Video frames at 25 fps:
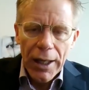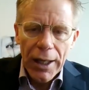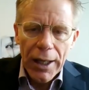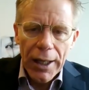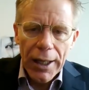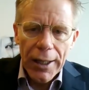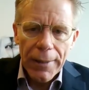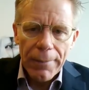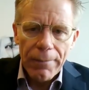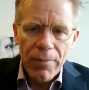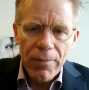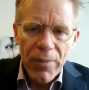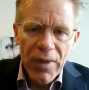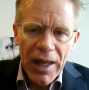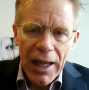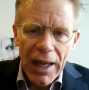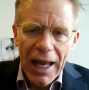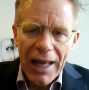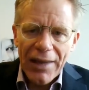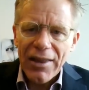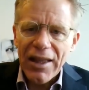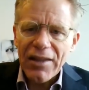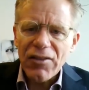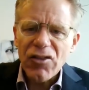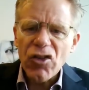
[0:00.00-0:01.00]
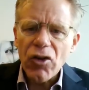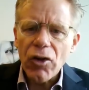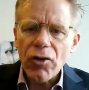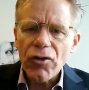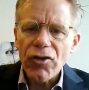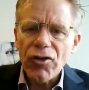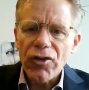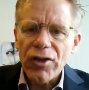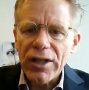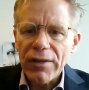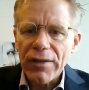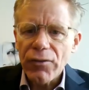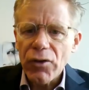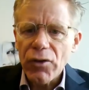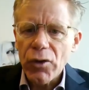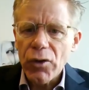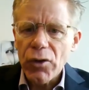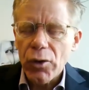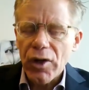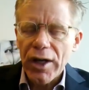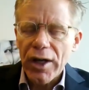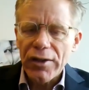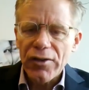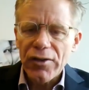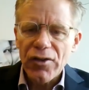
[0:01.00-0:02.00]
And that starts to give
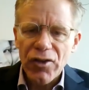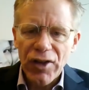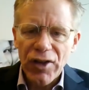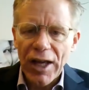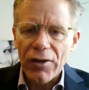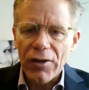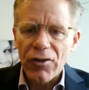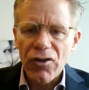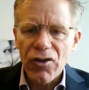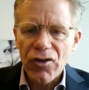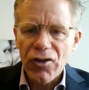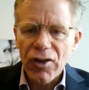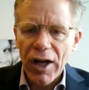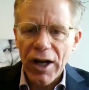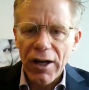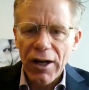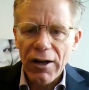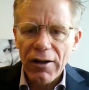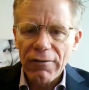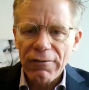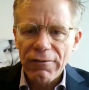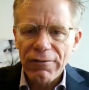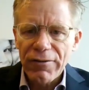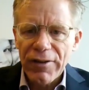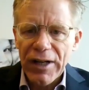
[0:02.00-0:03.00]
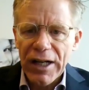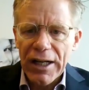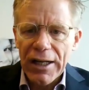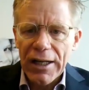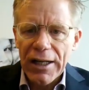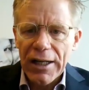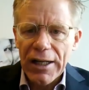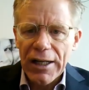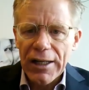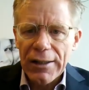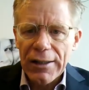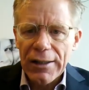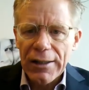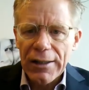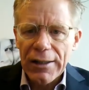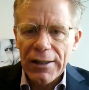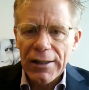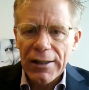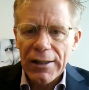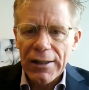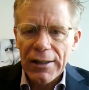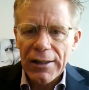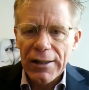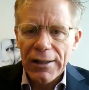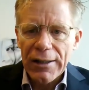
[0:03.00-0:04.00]
you a sense of,
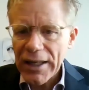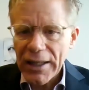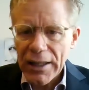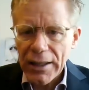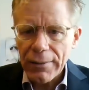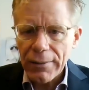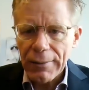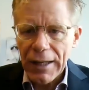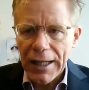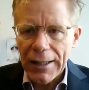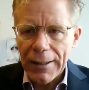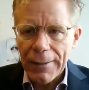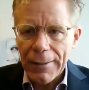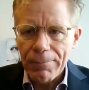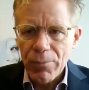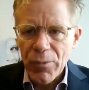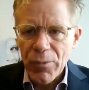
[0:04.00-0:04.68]
and there were many